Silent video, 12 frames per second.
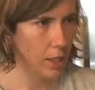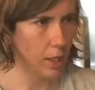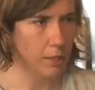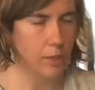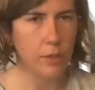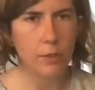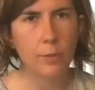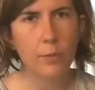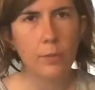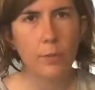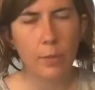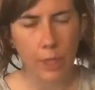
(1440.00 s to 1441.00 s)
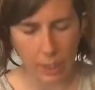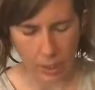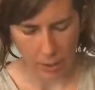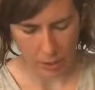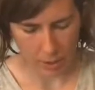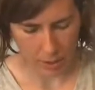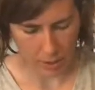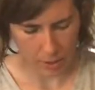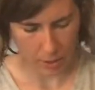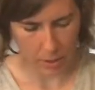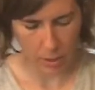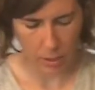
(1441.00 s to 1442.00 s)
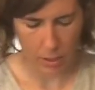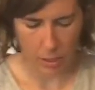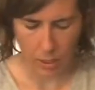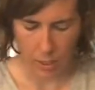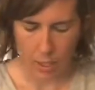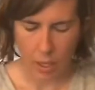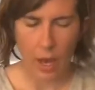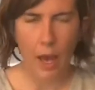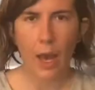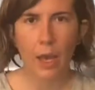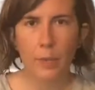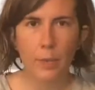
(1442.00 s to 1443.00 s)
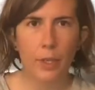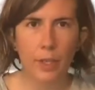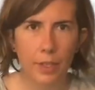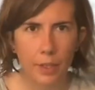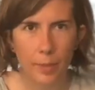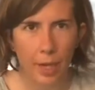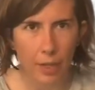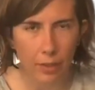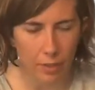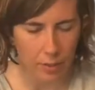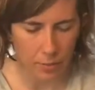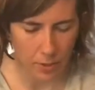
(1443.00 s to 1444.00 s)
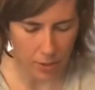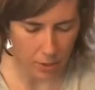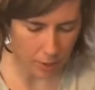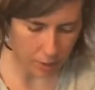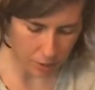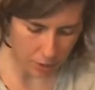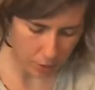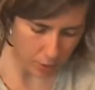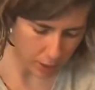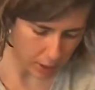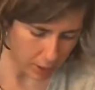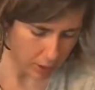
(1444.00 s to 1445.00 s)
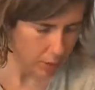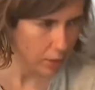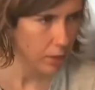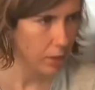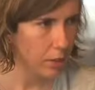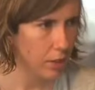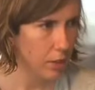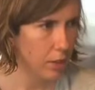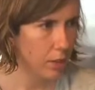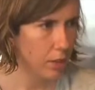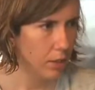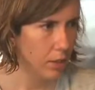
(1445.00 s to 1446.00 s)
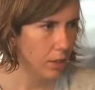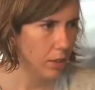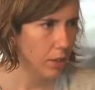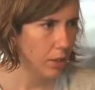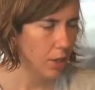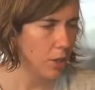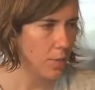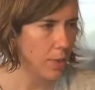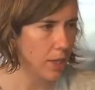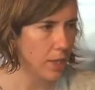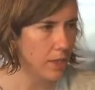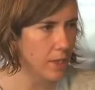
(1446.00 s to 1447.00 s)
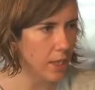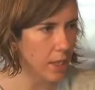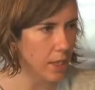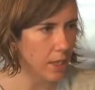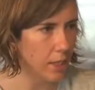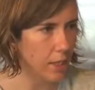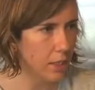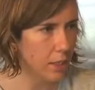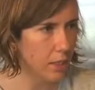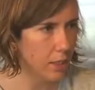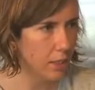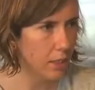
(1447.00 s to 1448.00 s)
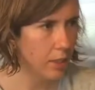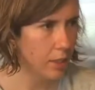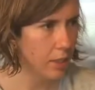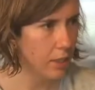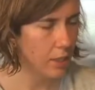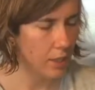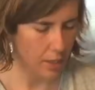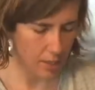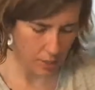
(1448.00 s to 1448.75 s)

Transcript: Elsa's being hyper in the background. I'm sure you hear her squeaking. Are you being silly? Yeah,